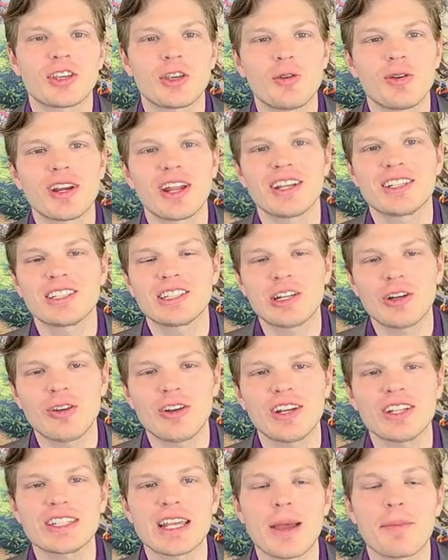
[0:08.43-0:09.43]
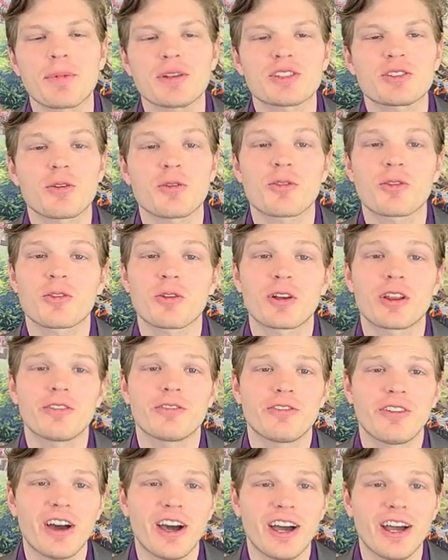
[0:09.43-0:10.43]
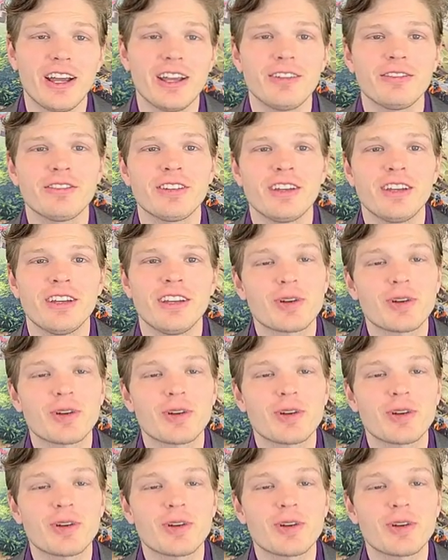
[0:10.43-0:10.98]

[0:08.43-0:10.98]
a Q&A series, episode 35.